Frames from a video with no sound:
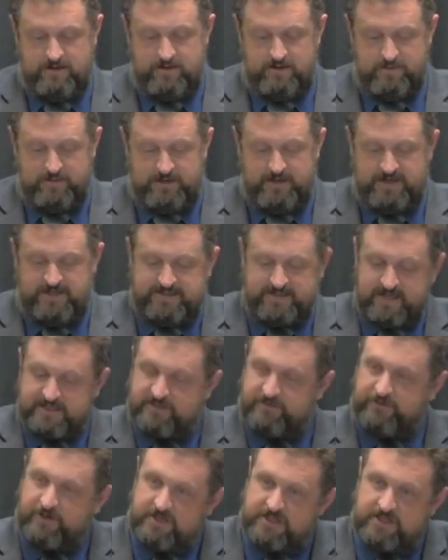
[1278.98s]
But then he
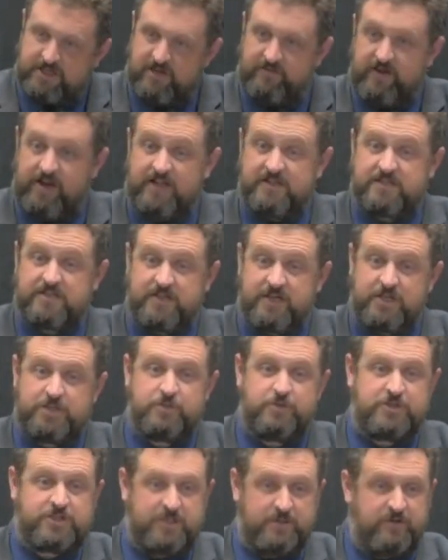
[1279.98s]
says in verse 11, and
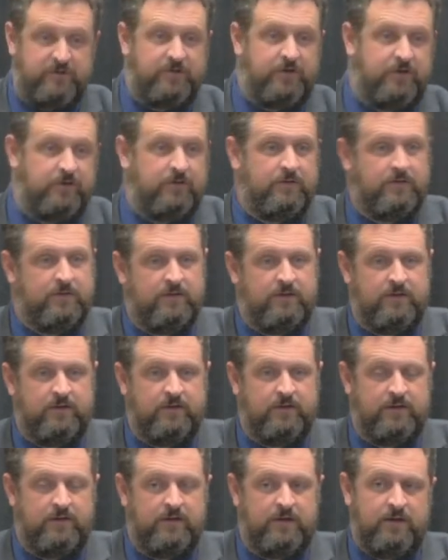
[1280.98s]
such were some of you.
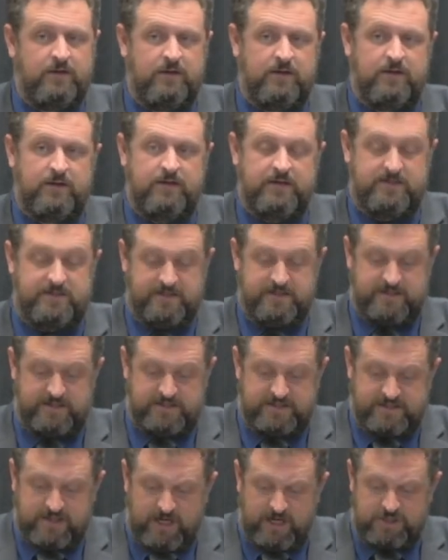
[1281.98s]
He says,
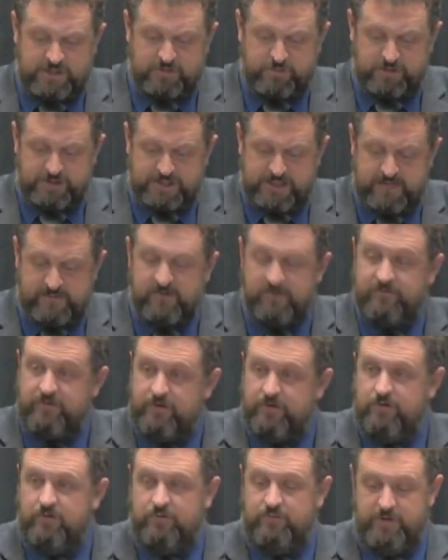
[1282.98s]
And such were some of
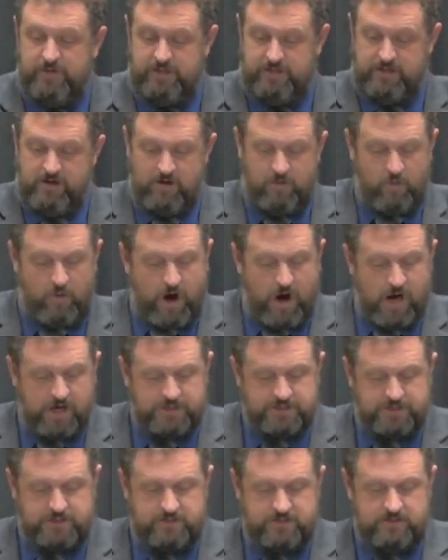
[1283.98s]
you, but ye are
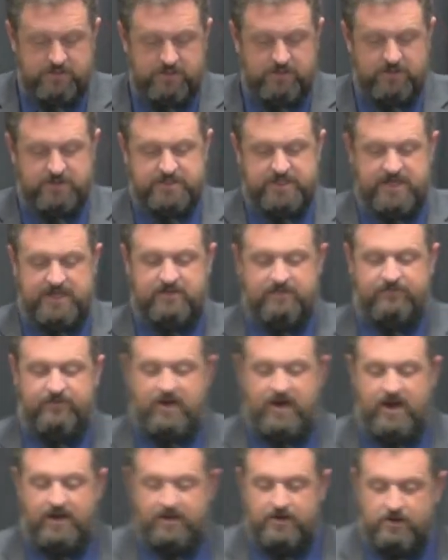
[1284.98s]
washed, you're
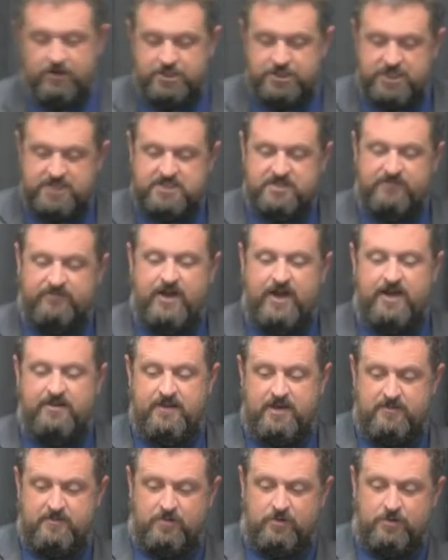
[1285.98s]
sanctified, you're justified in
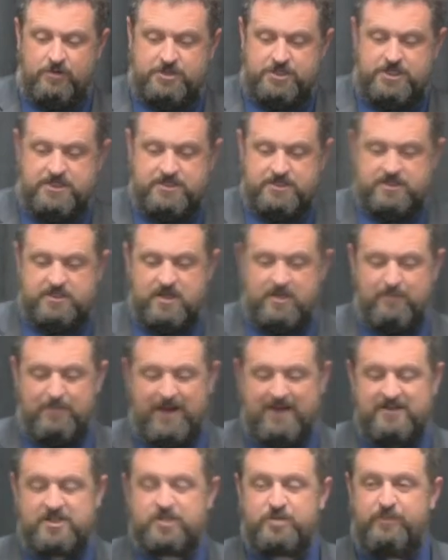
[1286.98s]
the name of the Lord Jesus and
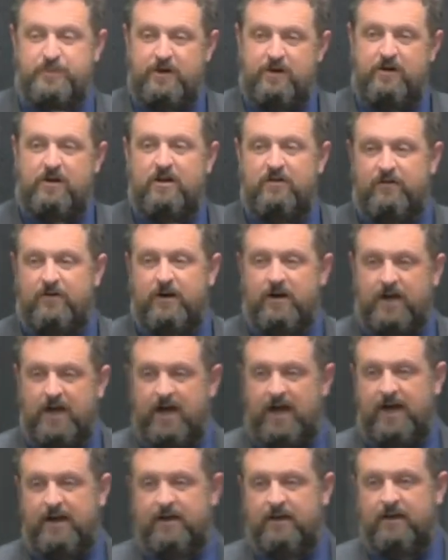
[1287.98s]
by the Spirit of our
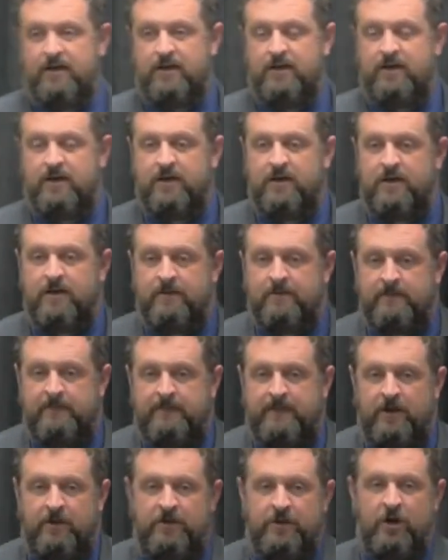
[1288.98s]
God.
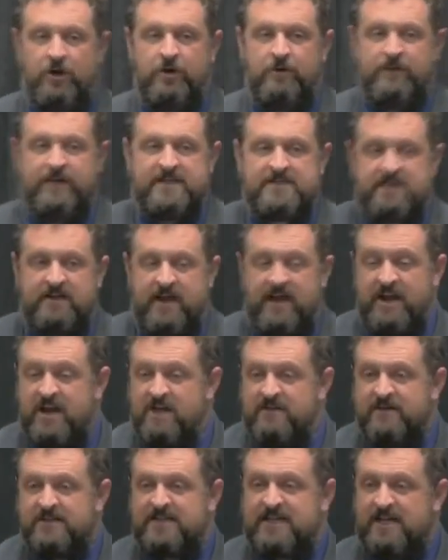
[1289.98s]
You know, the only reason
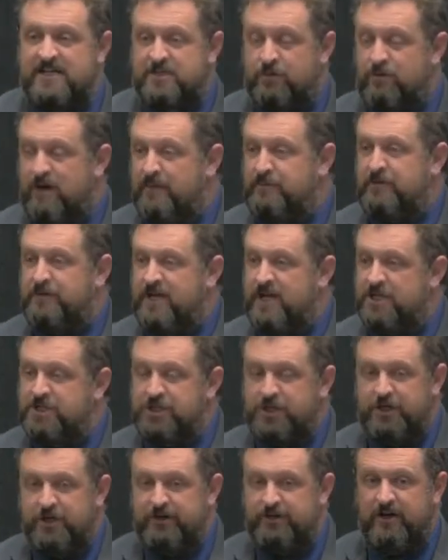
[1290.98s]
any of us has a
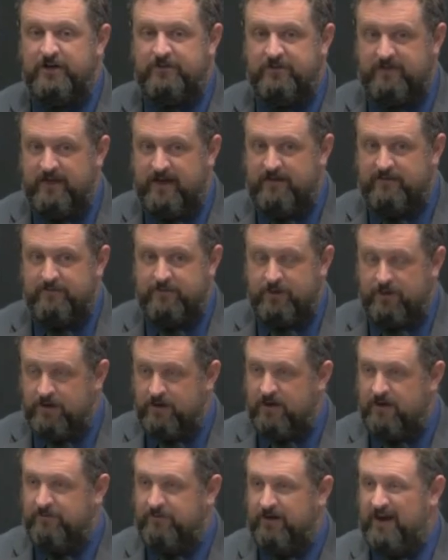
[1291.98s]
reputation good enough, of he- good
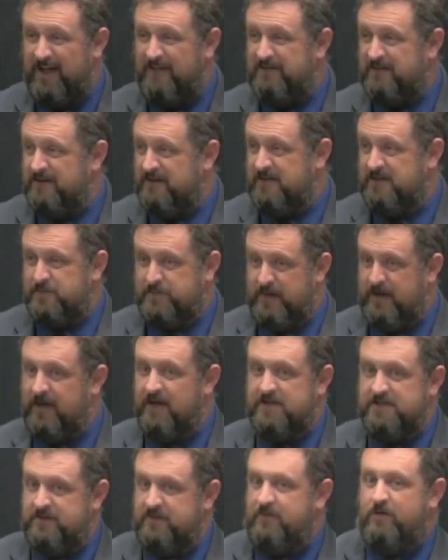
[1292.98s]
enough for heaven is
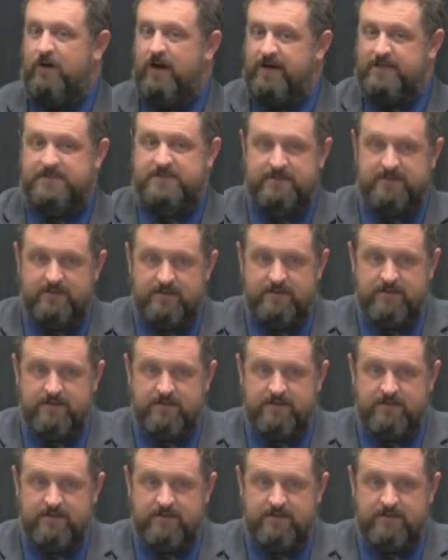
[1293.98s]
because of Christ.